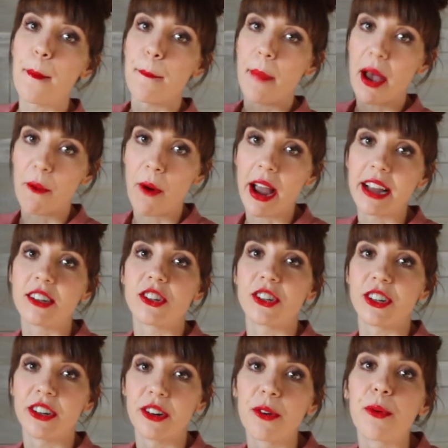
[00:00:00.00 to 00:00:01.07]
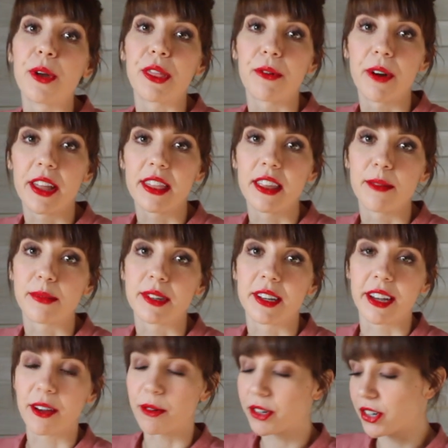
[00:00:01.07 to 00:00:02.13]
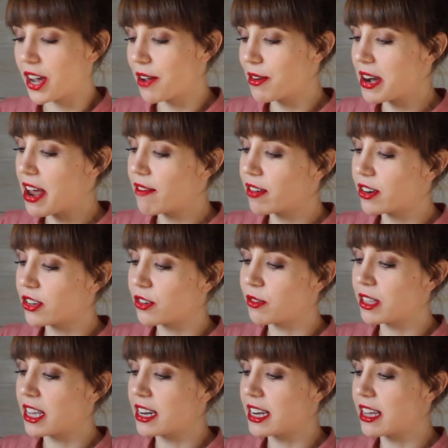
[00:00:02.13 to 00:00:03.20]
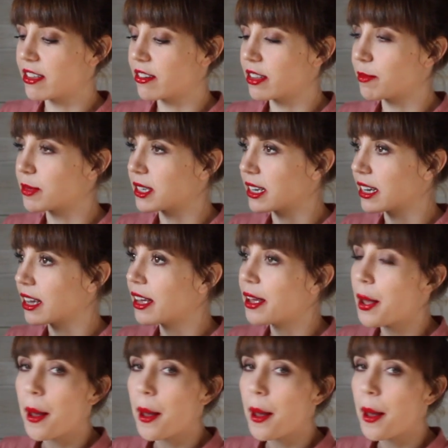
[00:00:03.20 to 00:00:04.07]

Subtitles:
my white shirt with red lipstick, which I would never do with any other lipstick.